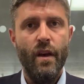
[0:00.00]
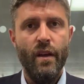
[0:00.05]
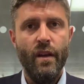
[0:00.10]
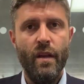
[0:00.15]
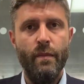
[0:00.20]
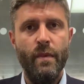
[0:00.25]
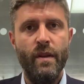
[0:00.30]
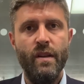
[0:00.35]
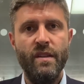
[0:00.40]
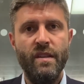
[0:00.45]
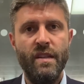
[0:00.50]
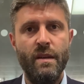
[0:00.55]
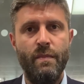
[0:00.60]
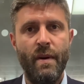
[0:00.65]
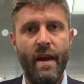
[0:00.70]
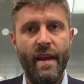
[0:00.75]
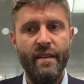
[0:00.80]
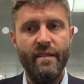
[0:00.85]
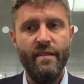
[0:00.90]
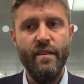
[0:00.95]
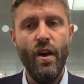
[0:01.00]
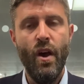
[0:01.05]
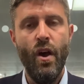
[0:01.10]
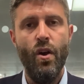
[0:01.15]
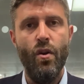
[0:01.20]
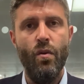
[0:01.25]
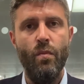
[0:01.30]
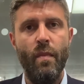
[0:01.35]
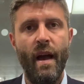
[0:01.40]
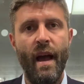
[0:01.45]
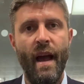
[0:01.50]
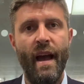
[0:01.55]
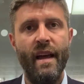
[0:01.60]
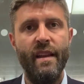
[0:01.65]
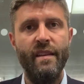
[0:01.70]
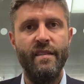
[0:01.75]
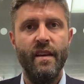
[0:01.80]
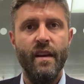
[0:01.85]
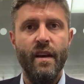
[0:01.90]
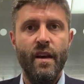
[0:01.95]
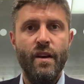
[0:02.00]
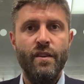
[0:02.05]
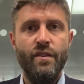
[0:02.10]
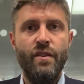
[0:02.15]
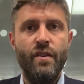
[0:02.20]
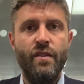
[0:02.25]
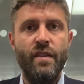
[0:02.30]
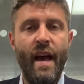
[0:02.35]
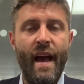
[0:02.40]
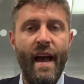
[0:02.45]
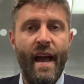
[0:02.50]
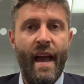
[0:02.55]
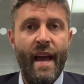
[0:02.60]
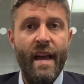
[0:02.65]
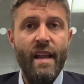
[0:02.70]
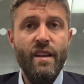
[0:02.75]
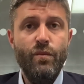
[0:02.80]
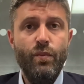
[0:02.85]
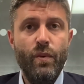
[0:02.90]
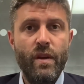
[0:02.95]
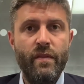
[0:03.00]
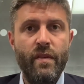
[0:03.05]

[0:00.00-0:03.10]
community-based home. And to that end, we have